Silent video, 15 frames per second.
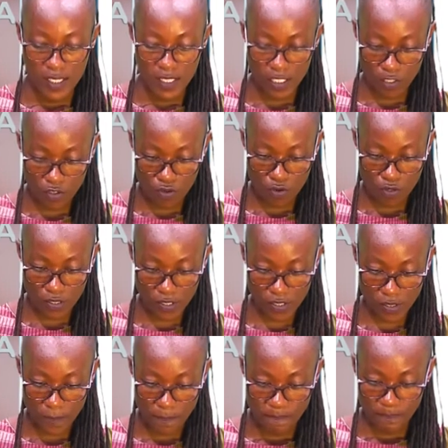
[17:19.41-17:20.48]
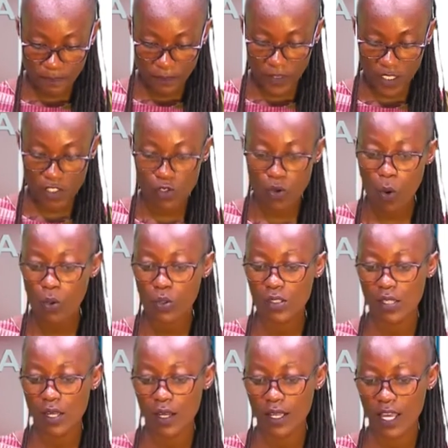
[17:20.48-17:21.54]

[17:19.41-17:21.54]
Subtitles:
Tedros told